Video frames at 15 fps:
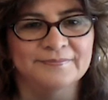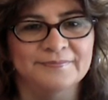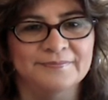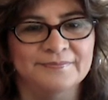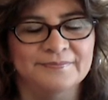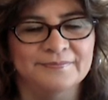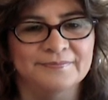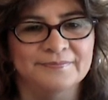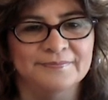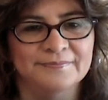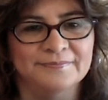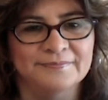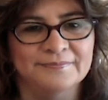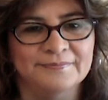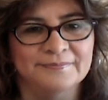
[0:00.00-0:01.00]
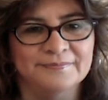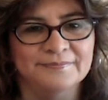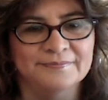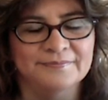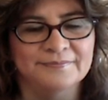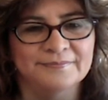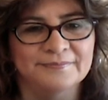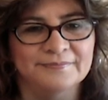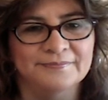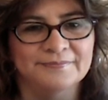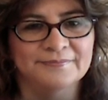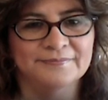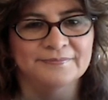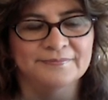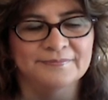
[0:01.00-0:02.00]

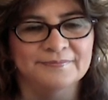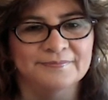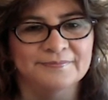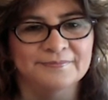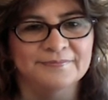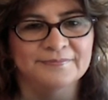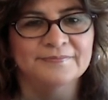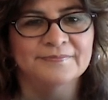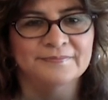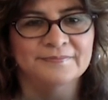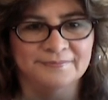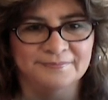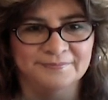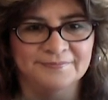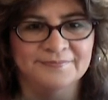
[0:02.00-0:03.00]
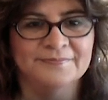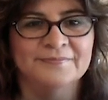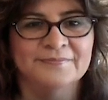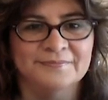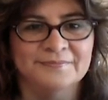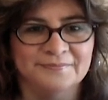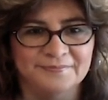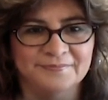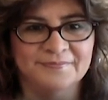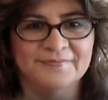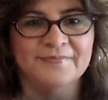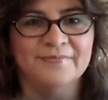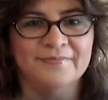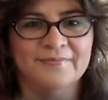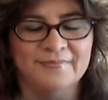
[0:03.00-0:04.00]

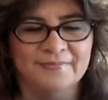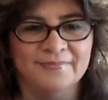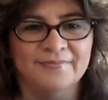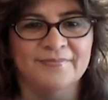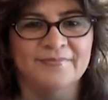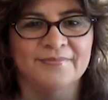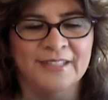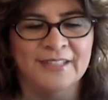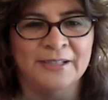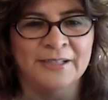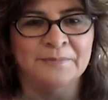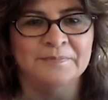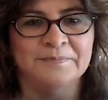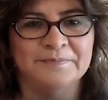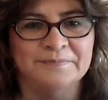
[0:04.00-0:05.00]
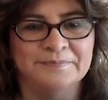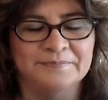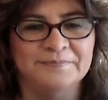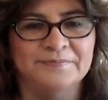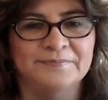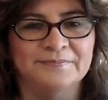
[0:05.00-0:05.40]
No words are spoken by the person on screen.